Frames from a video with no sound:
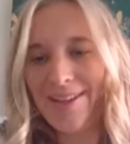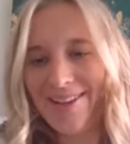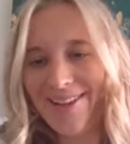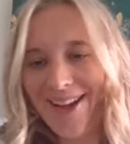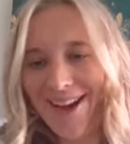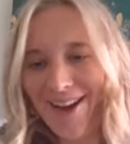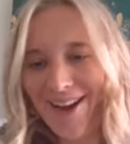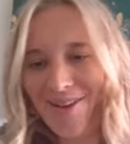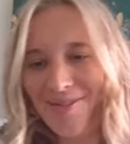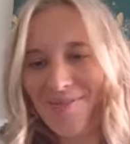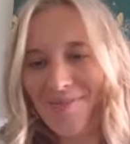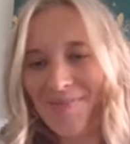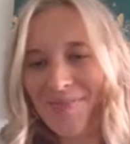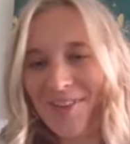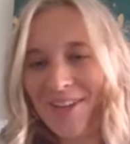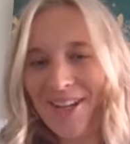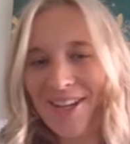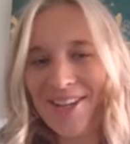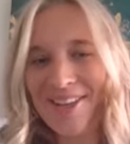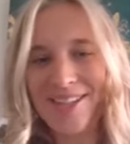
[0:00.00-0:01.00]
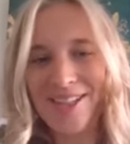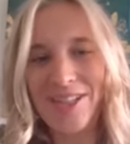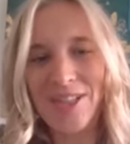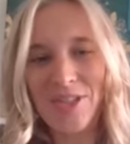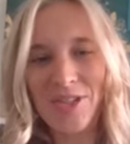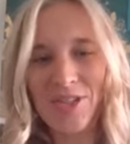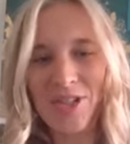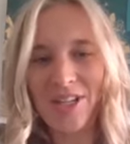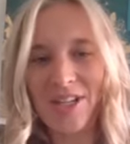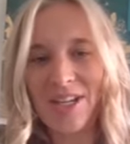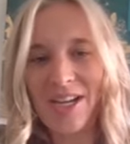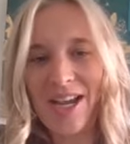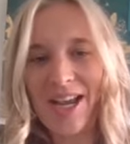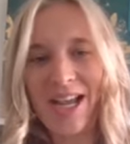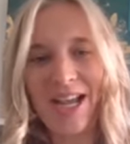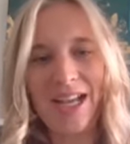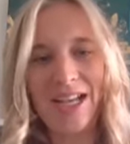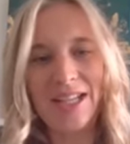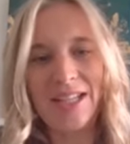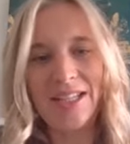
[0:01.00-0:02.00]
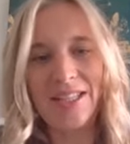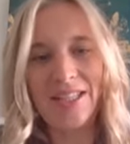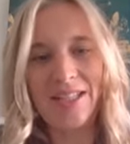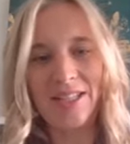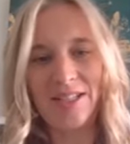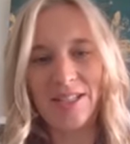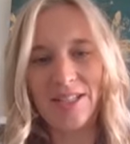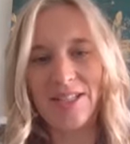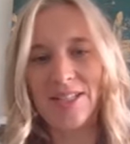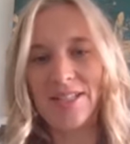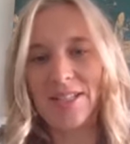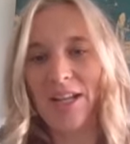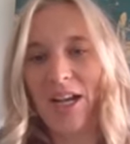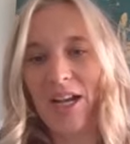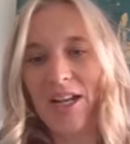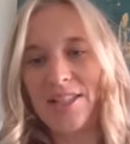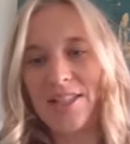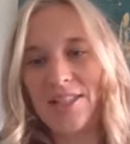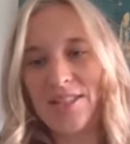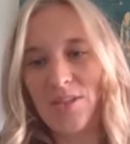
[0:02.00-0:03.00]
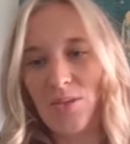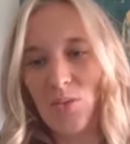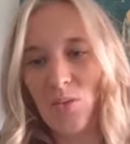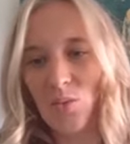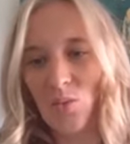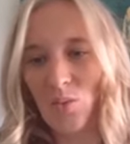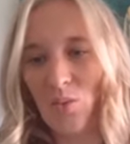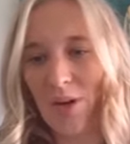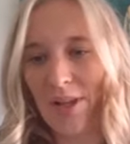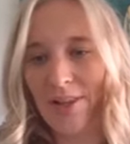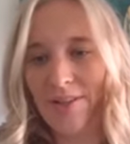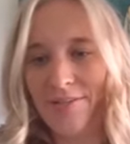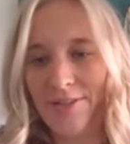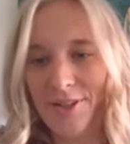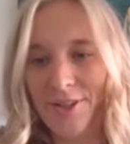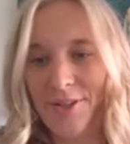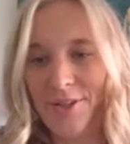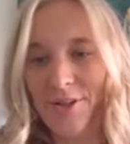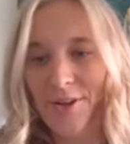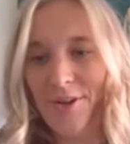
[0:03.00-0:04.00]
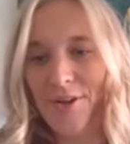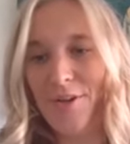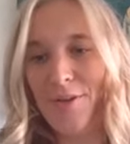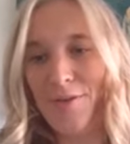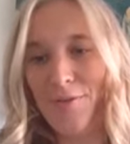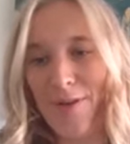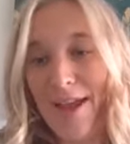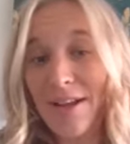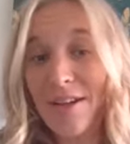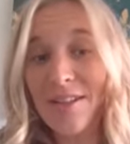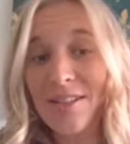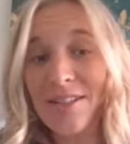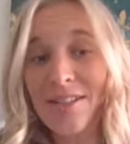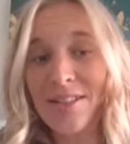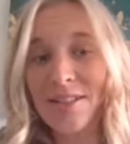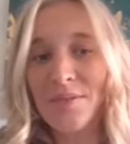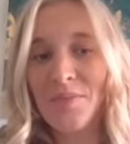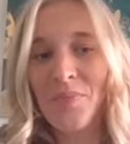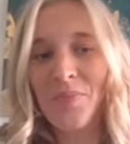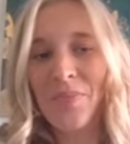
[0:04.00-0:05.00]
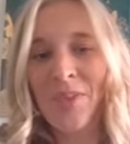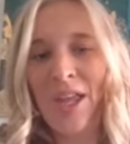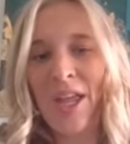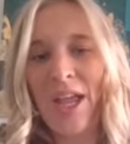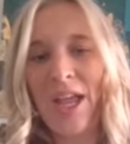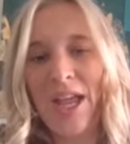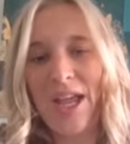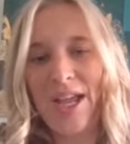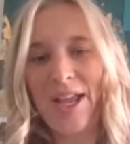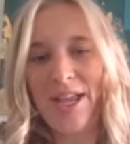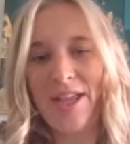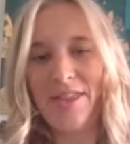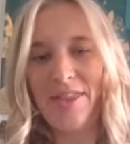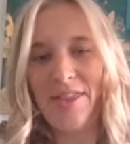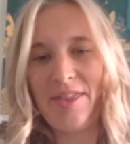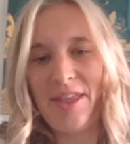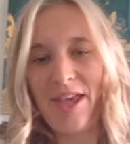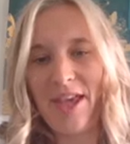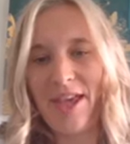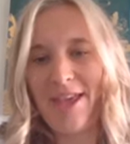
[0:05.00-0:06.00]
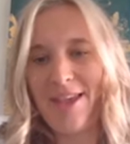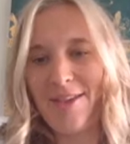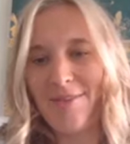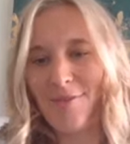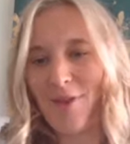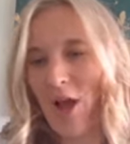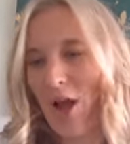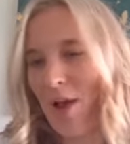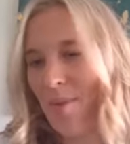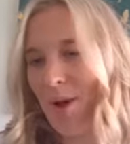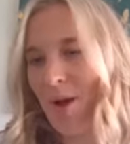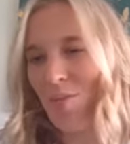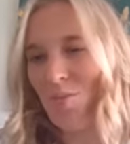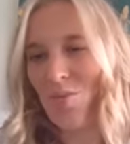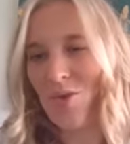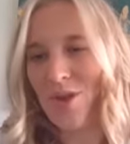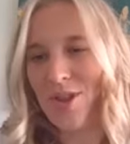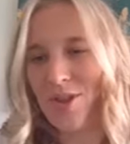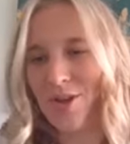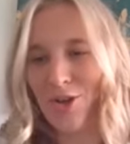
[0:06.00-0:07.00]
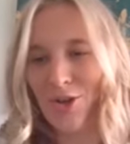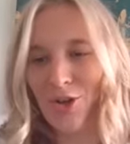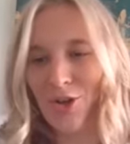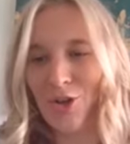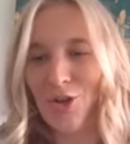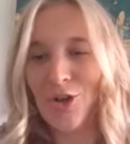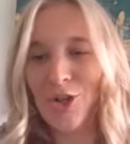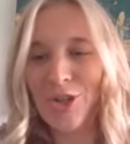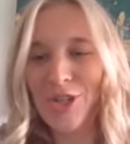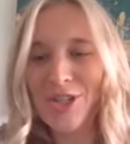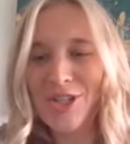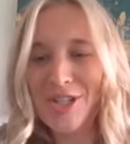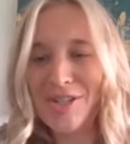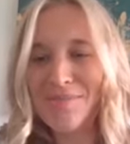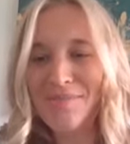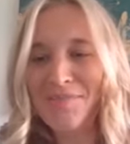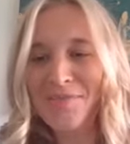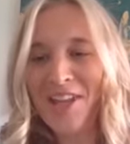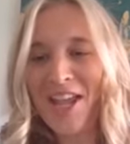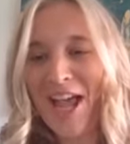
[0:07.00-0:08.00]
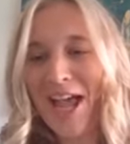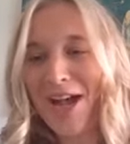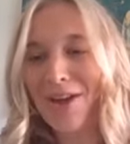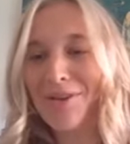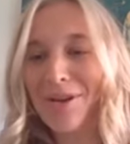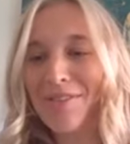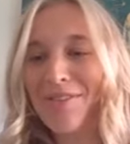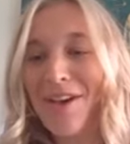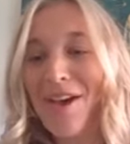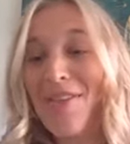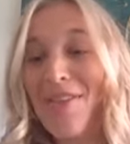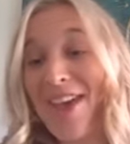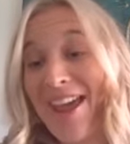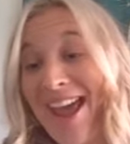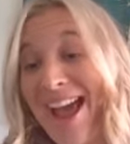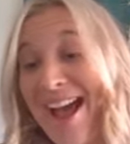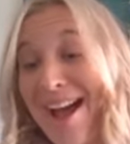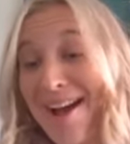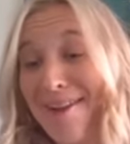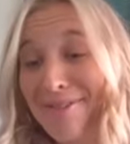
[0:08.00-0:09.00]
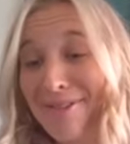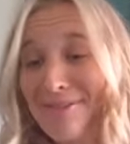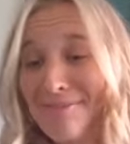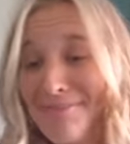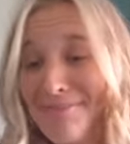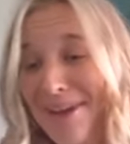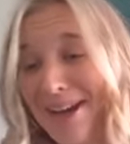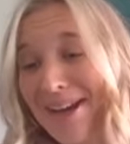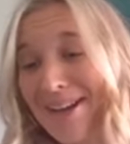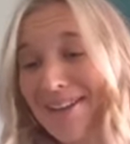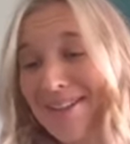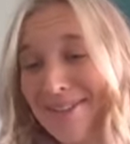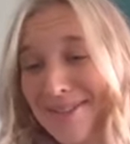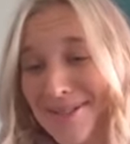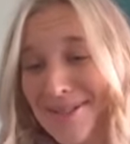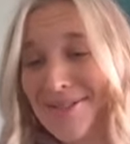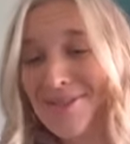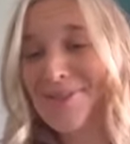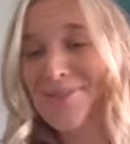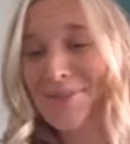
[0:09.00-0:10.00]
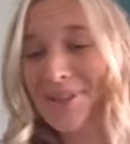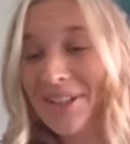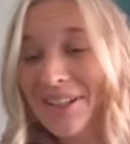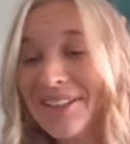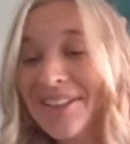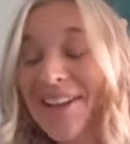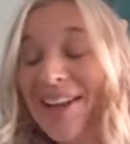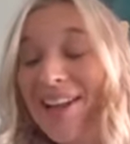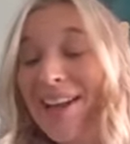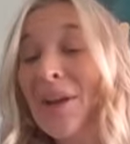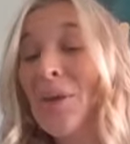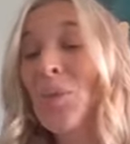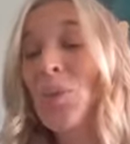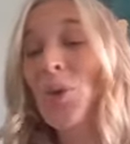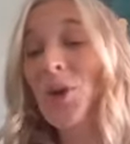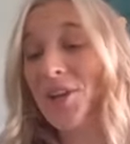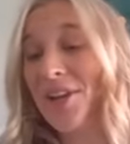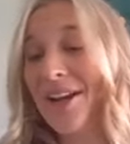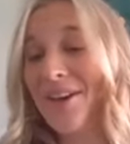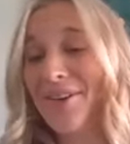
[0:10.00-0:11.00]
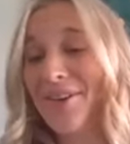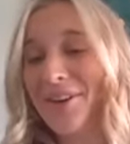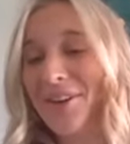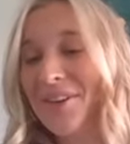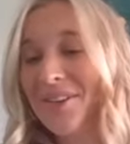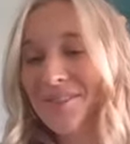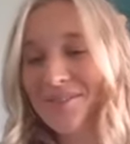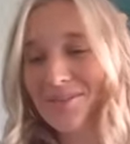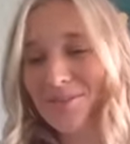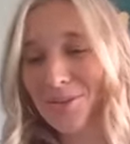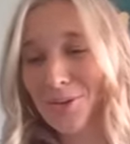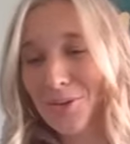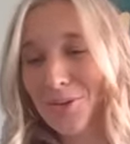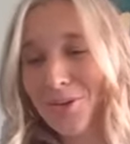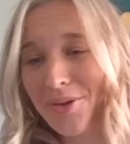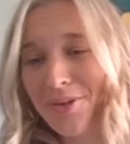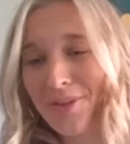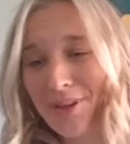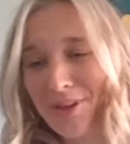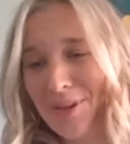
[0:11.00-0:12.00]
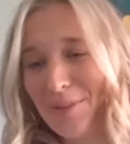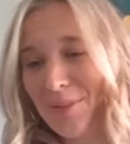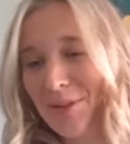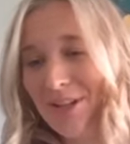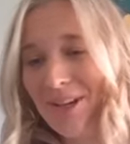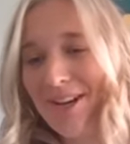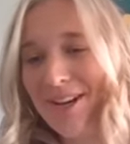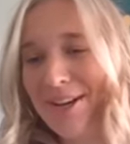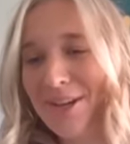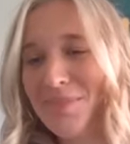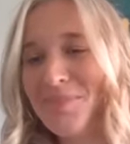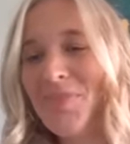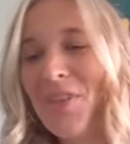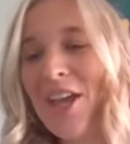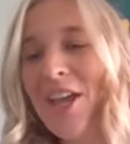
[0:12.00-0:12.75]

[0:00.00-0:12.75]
Now, this student has discussed relevant facts and they've come up with a conclusion. However, they haven't made it super clear what area of law they're applying.